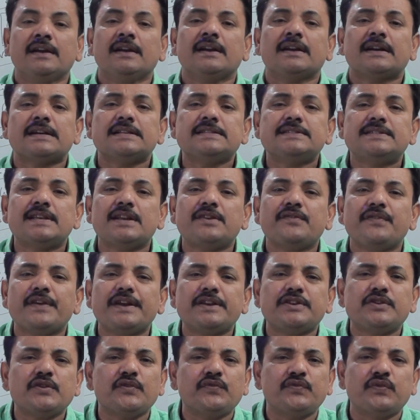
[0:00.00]

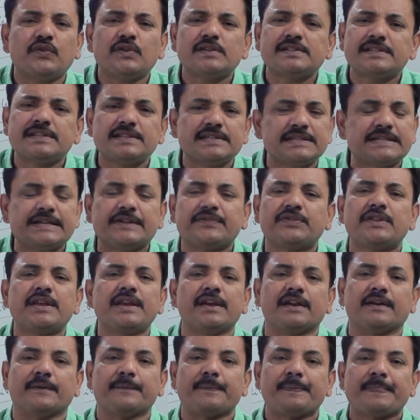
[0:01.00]
Conservative force is
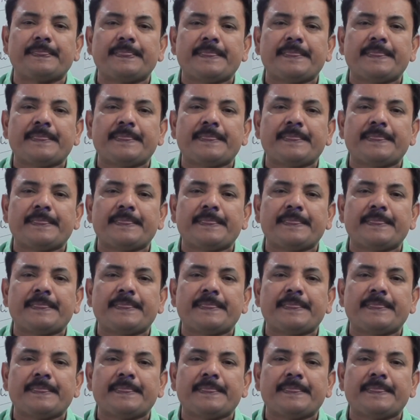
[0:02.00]
nothing.